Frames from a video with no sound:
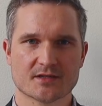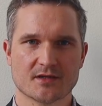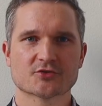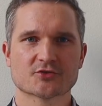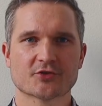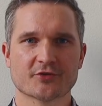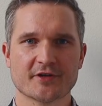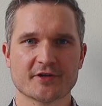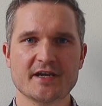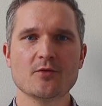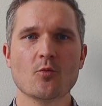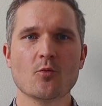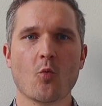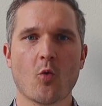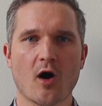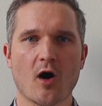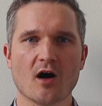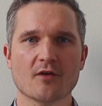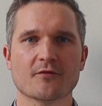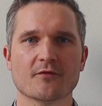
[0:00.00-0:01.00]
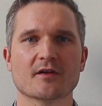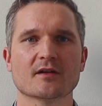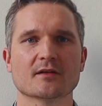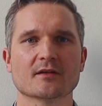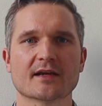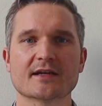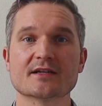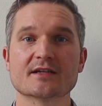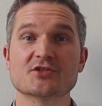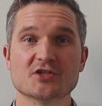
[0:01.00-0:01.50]
Treat WAWF
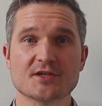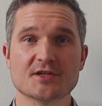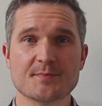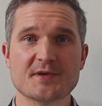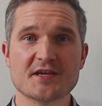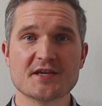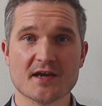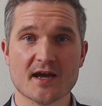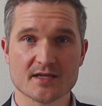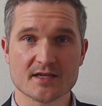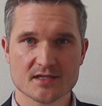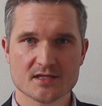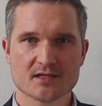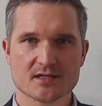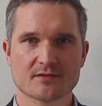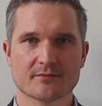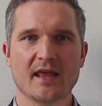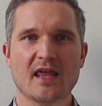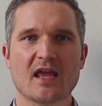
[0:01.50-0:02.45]
like a GPS.